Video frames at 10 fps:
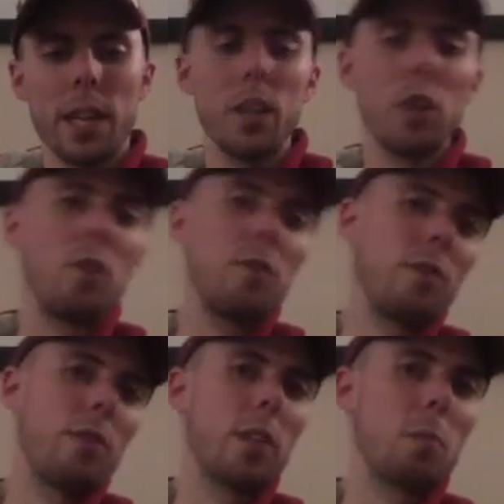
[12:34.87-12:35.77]
head on over to
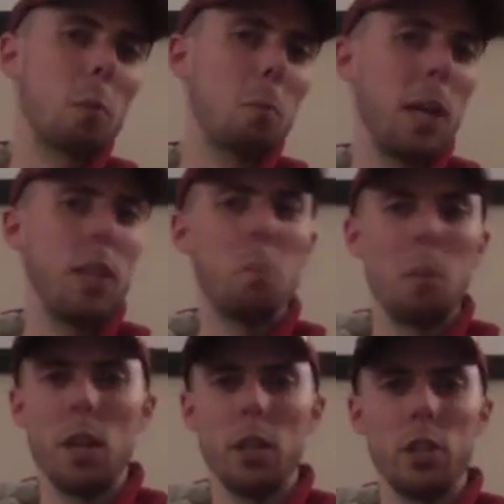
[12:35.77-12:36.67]
the Facebook page,
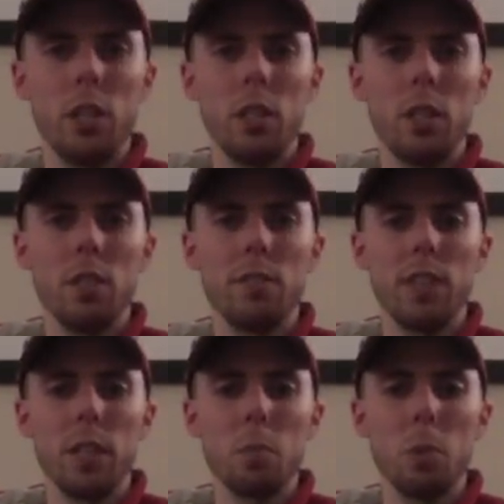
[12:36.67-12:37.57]
PHD&D on
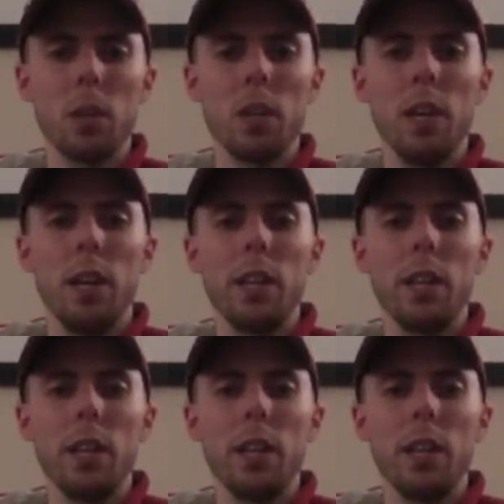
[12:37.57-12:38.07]
Facebook.